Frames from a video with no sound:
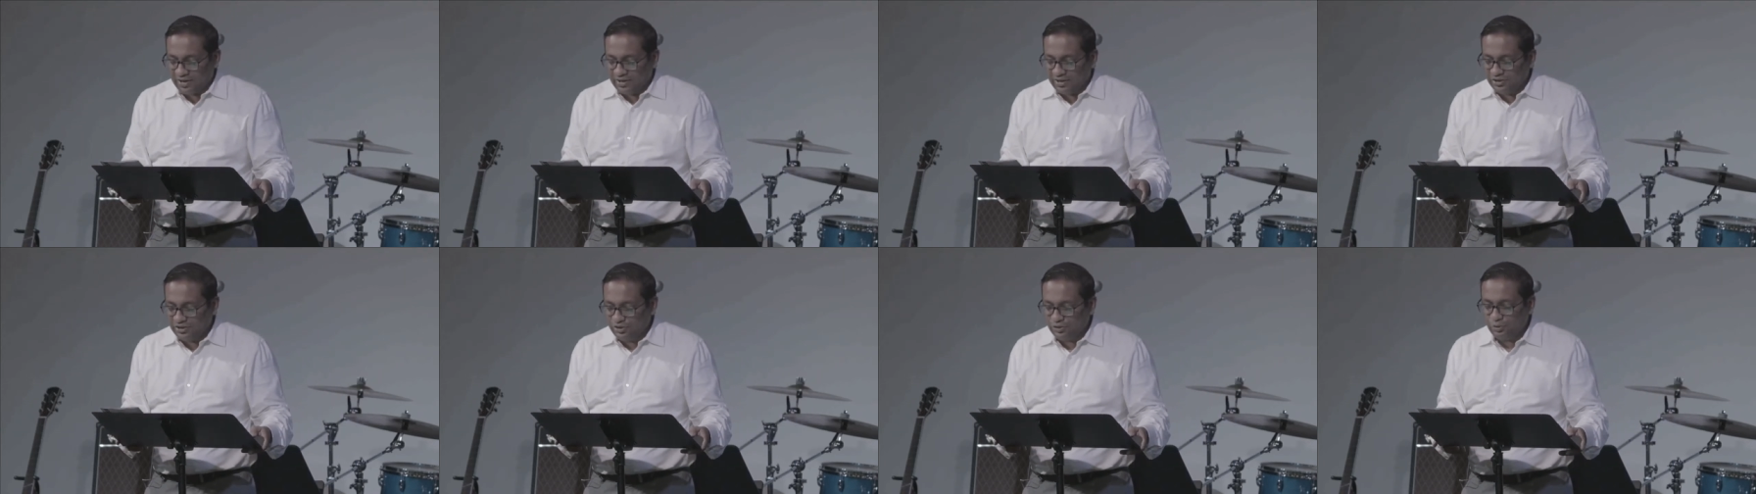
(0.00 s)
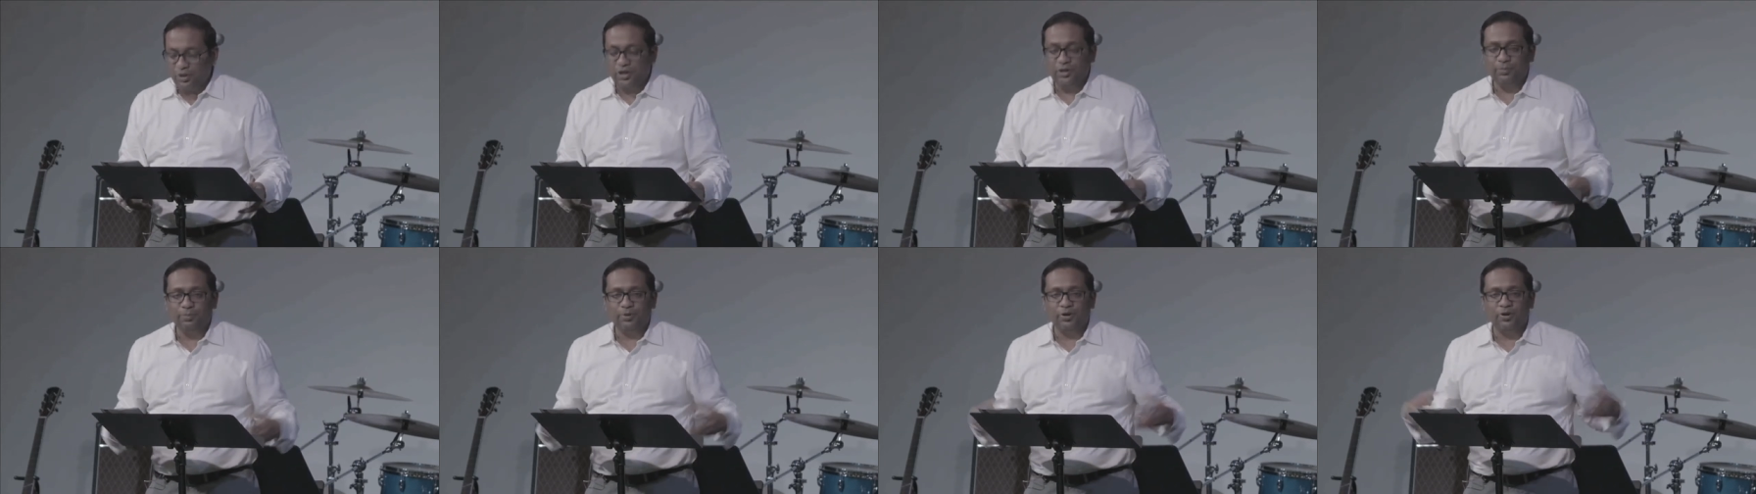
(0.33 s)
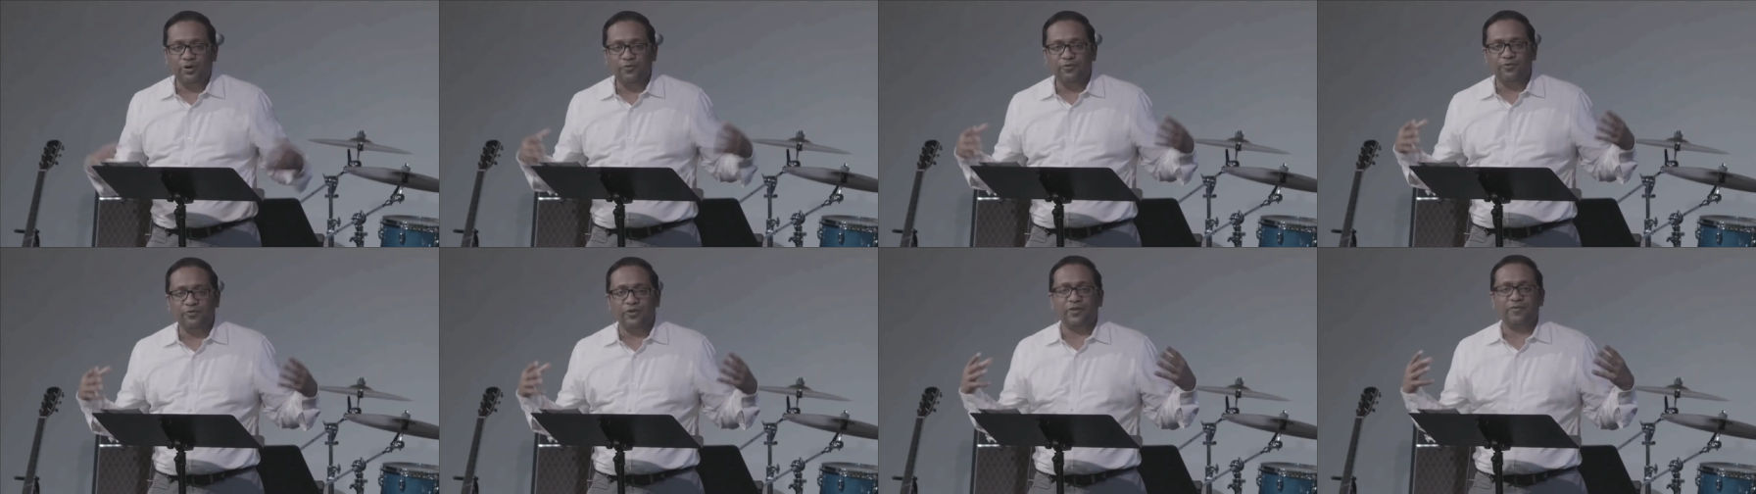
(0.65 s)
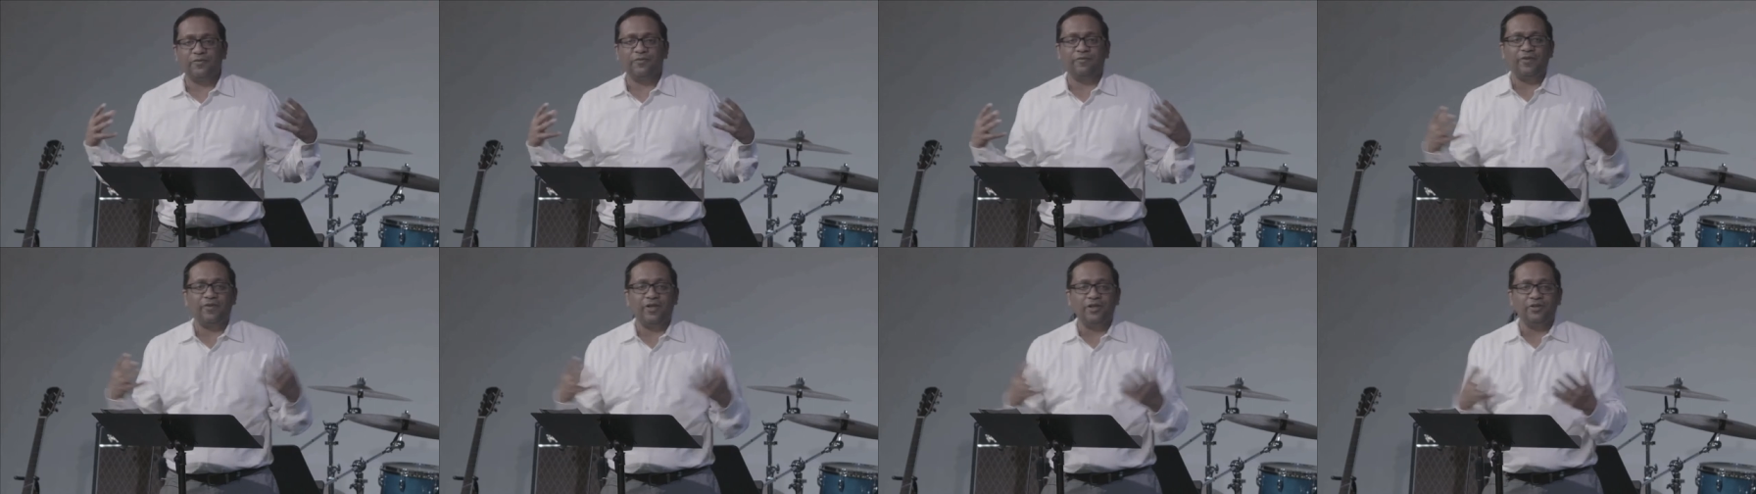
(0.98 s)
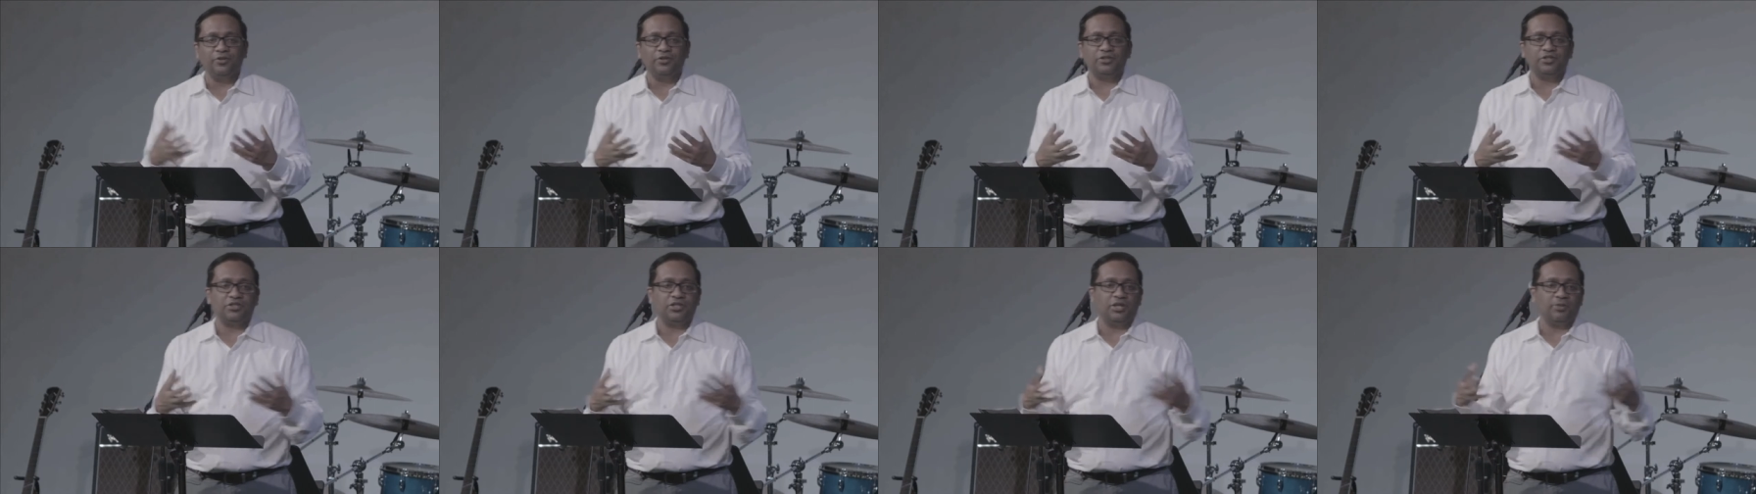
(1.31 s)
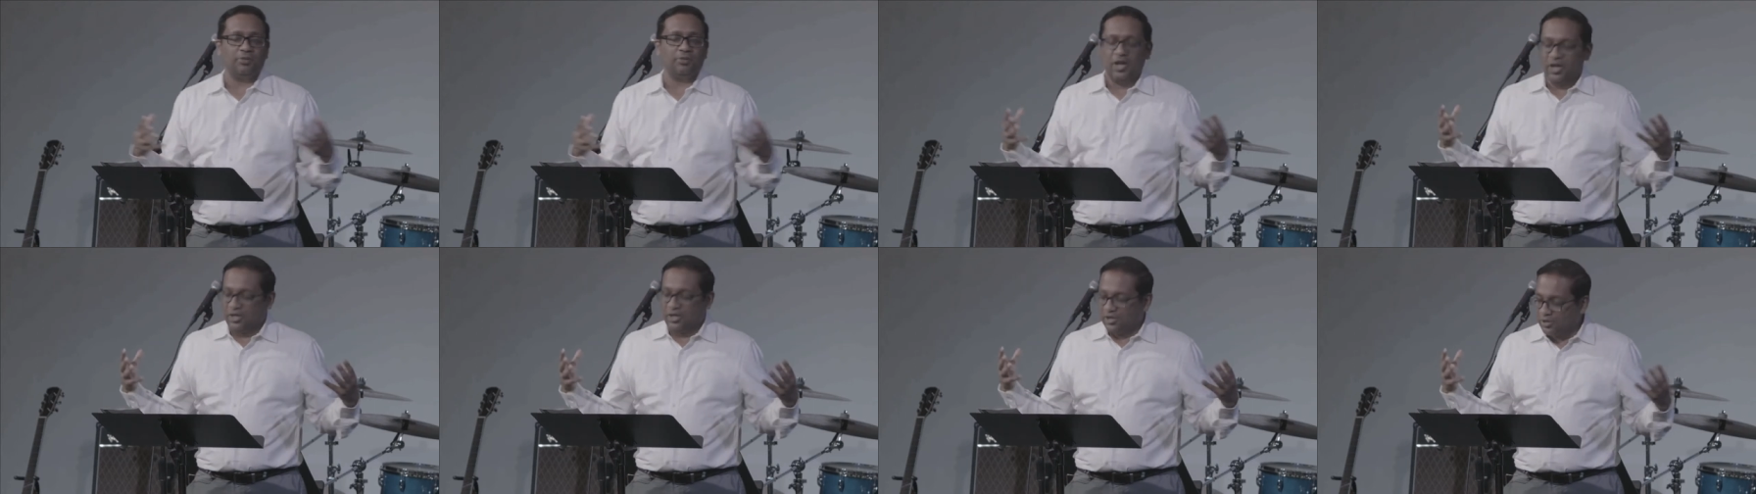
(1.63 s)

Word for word: enjoyed perfect fellowship,